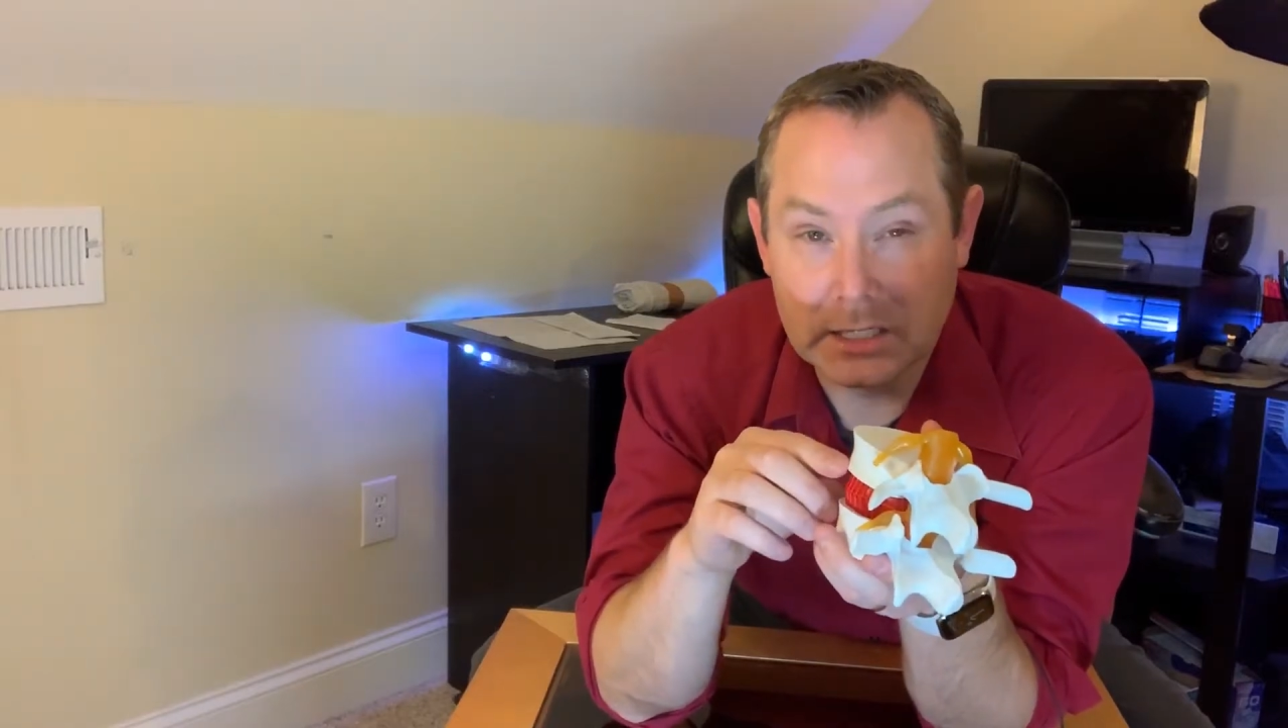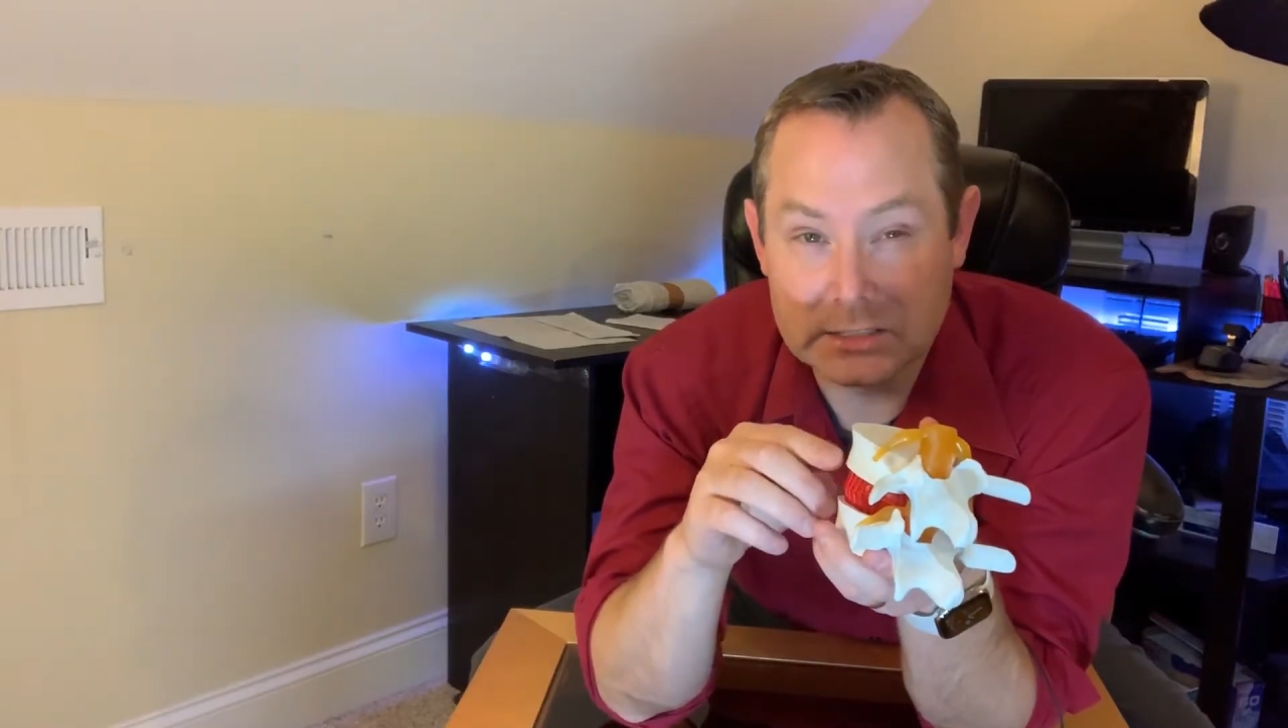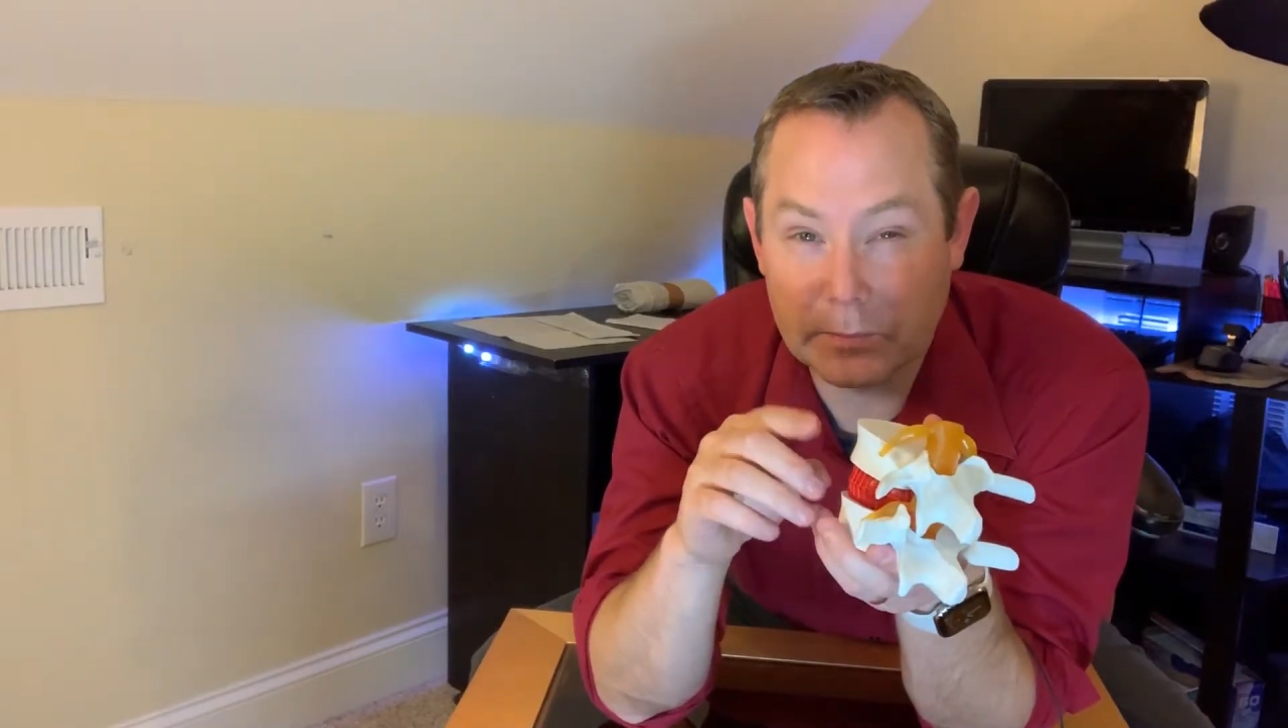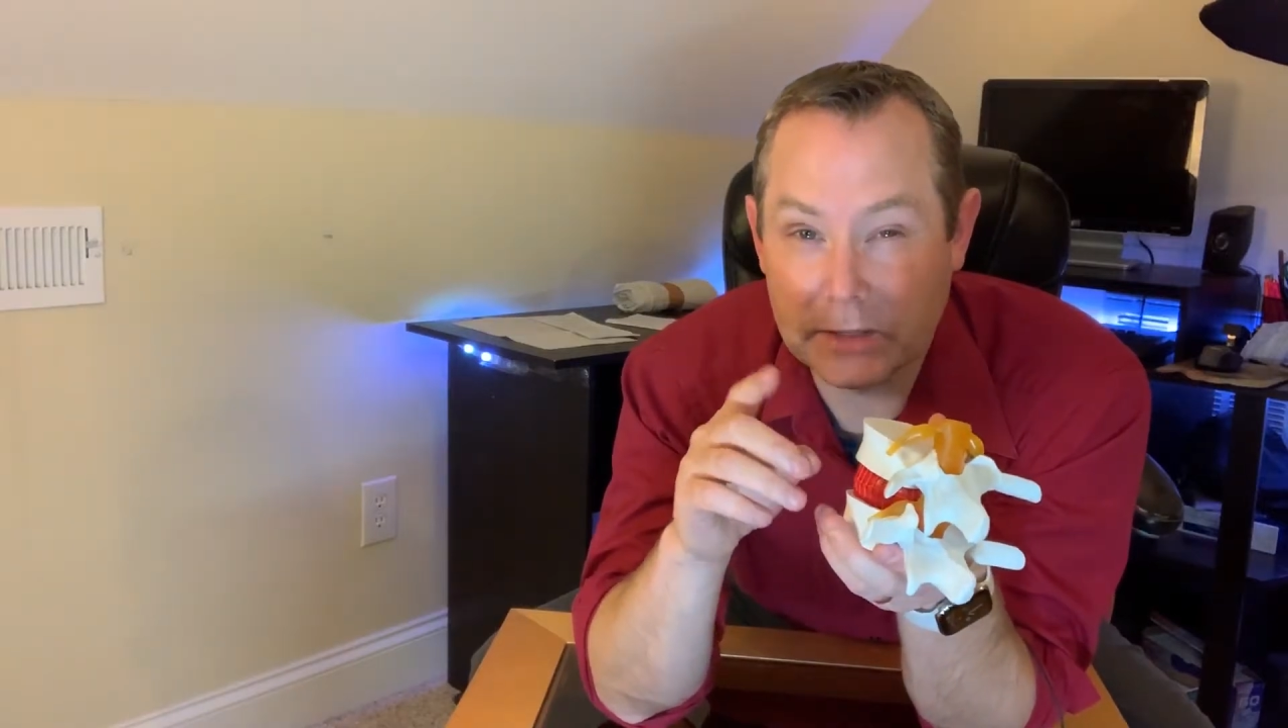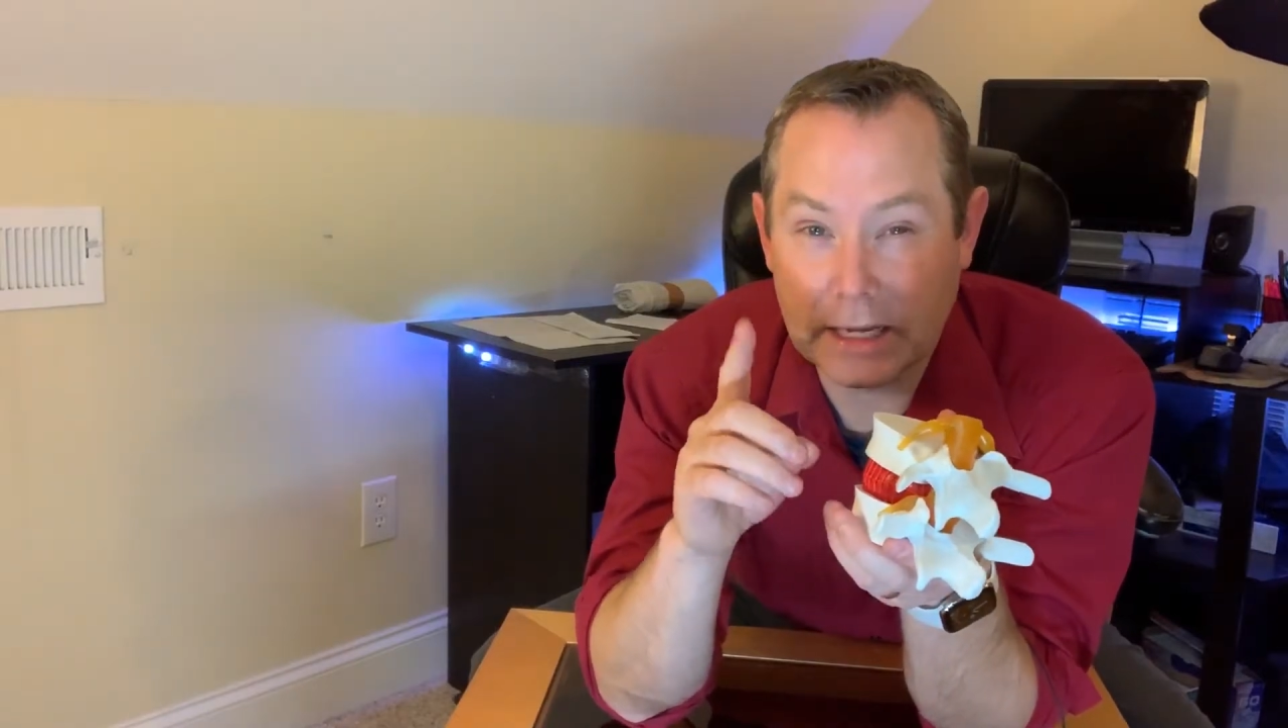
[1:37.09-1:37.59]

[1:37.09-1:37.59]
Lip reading: some of the